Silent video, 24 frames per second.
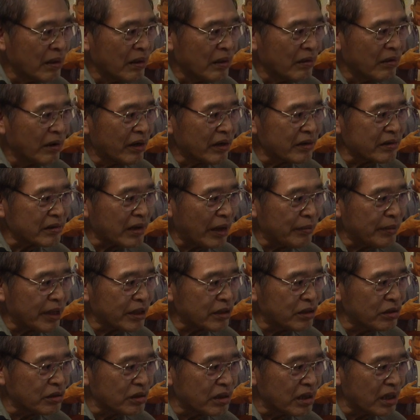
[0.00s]
Well,
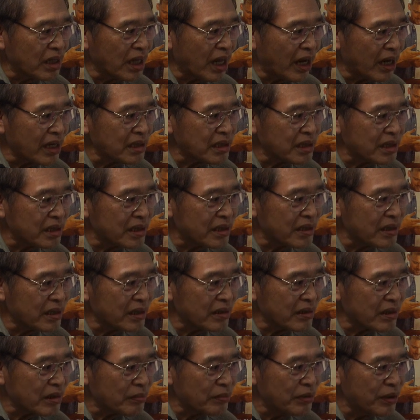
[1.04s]
coming to the last
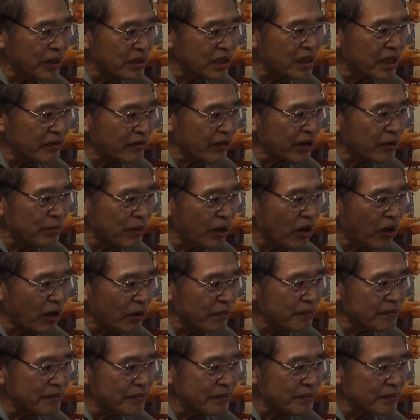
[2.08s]
Pacific
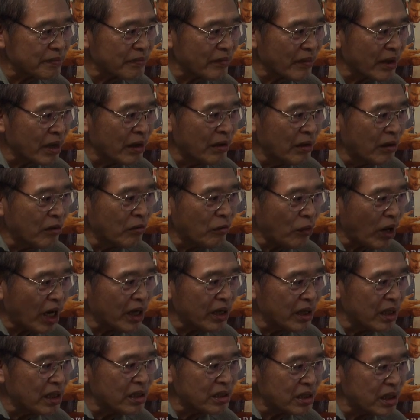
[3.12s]
Blob,
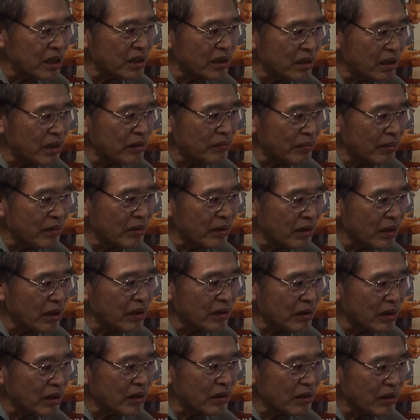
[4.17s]
why is it
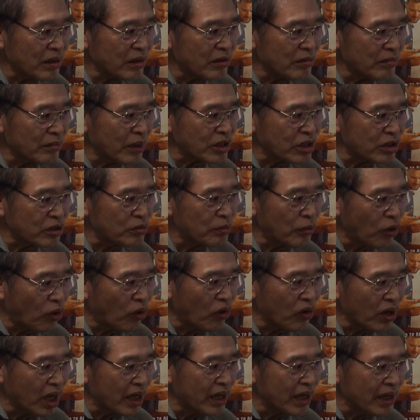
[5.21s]
much
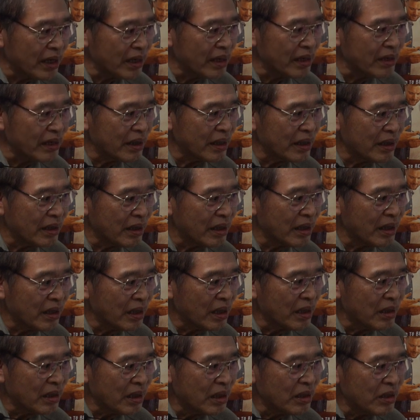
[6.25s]
smaller?
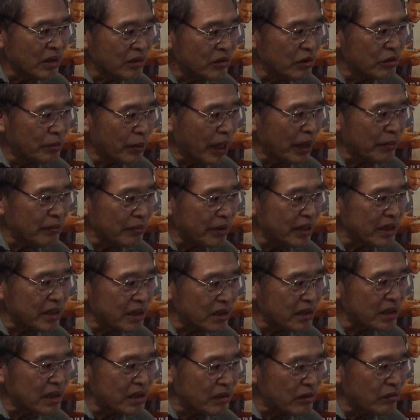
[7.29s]
You remember
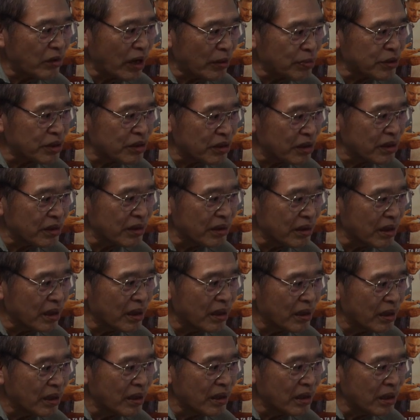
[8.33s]
this eruption
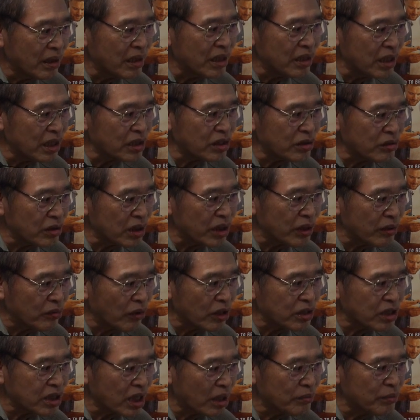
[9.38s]
initially
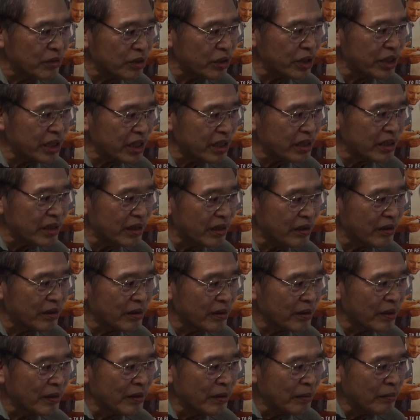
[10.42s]
was submarine,
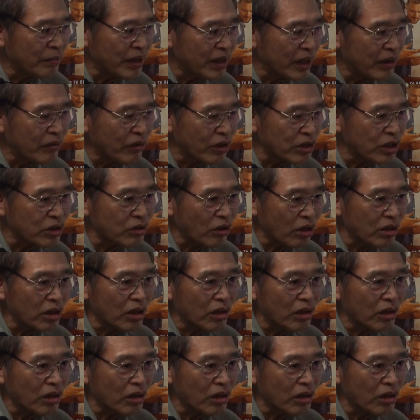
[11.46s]
but it was not